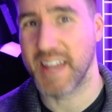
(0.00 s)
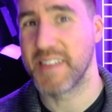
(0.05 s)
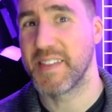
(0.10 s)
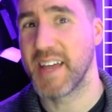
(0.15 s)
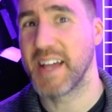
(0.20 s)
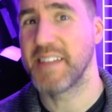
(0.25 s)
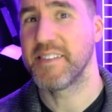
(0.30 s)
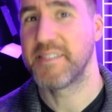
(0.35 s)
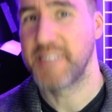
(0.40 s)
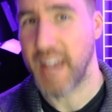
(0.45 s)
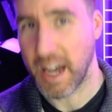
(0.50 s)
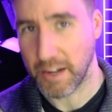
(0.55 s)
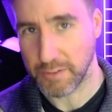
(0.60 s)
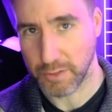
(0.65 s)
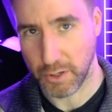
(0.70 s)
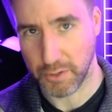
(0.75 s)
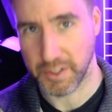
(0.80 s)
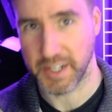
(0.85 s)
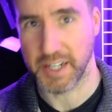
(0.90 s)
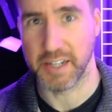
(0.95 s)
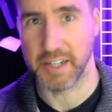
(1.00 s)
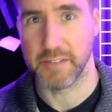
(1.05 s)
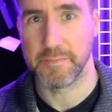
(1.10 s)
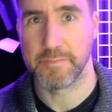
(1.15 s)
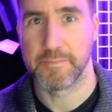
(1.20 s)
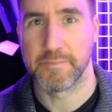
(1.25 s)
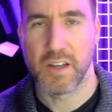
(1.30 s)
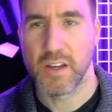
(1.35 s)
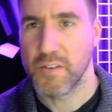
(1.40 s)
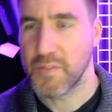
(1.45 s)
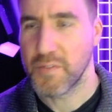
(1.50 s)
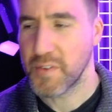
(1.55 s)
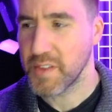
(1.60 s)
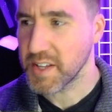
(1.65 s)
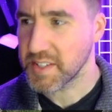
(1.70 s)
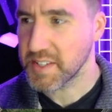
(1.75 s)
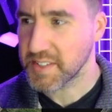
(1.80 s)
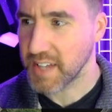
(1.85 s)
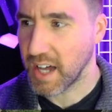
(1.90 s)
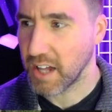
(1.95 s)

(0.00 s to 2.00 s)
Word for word: then downloading it. For this, I'll